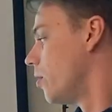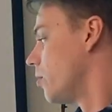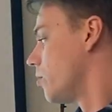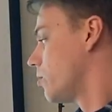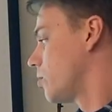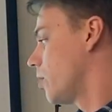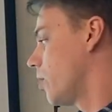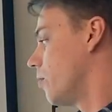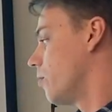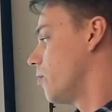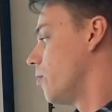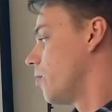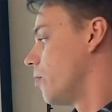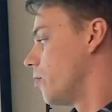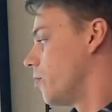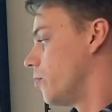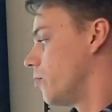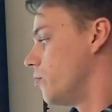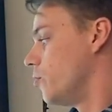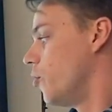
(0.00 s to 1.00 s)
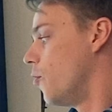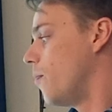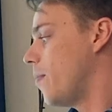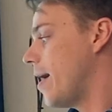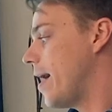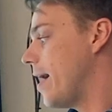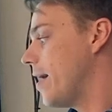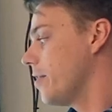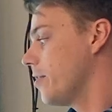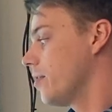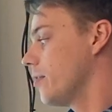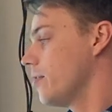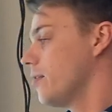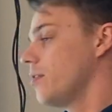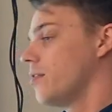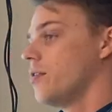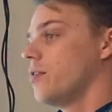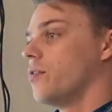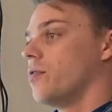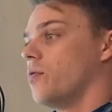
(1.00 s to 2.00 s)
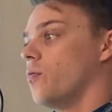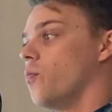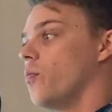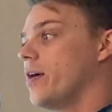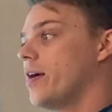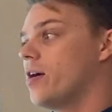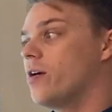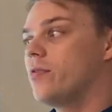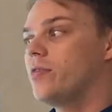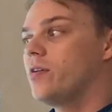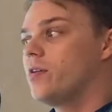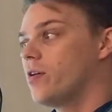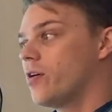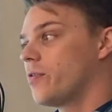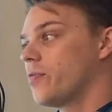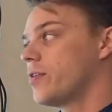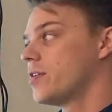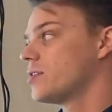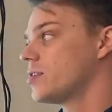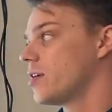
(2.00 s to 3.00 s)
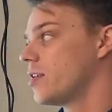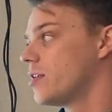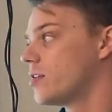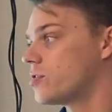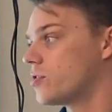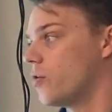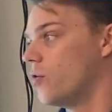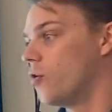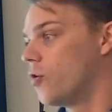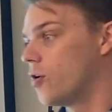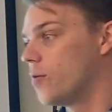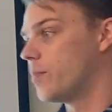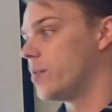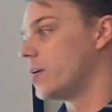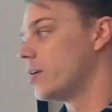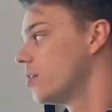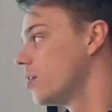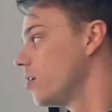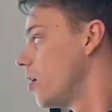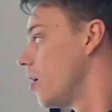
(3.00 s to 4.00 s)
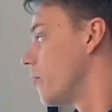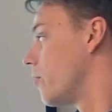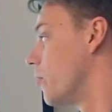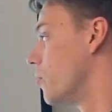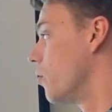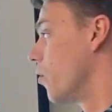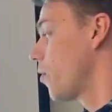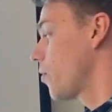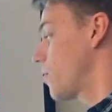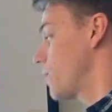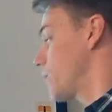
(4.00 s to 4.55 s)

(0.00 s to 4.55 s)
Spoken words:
So, no matter where the Earth is in its orbit, the North